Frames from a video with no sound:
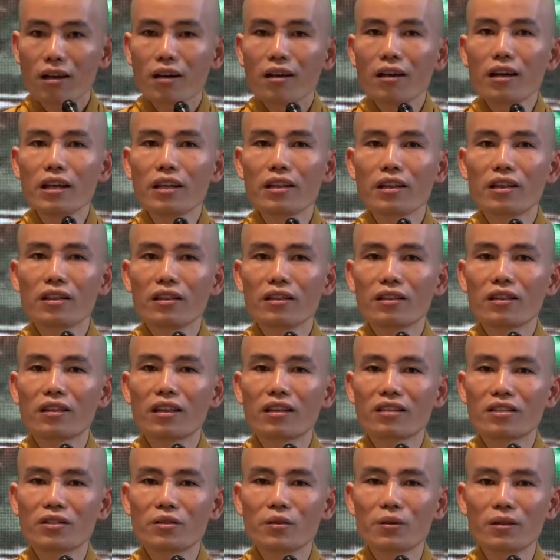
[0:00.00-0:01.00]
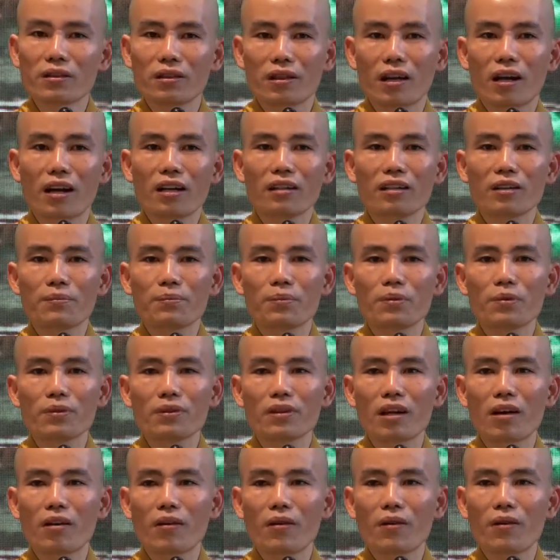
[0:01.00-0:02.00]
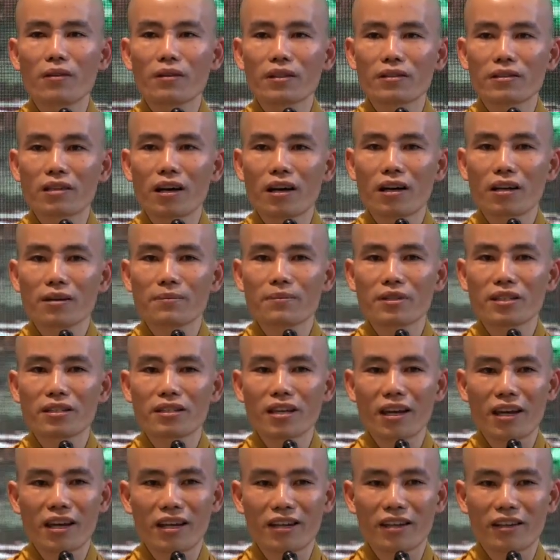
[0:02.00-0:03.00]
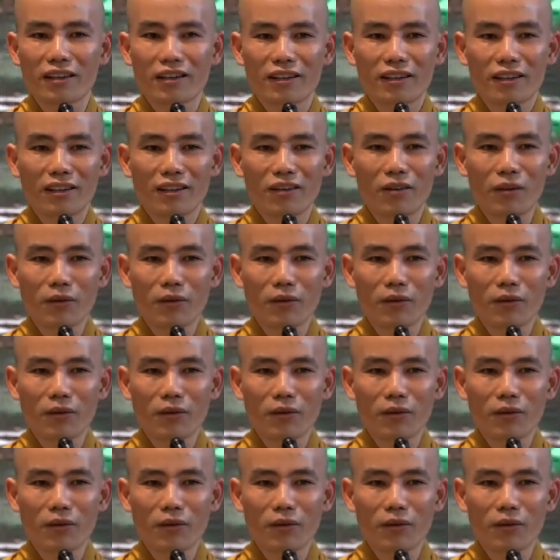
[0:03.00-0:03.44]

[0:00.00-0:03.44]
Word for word: In the sutta, the Buddha all the time say